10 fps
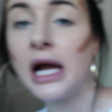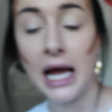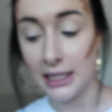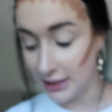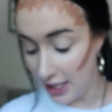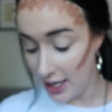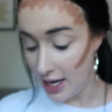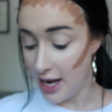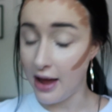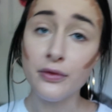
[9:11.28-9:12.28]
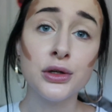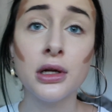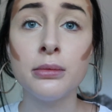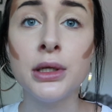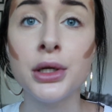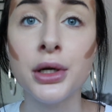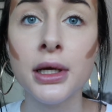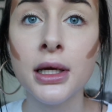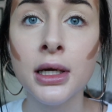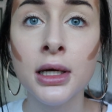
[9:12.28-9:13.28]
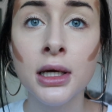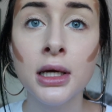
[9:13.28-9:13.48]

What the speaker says: It has never done me dirty,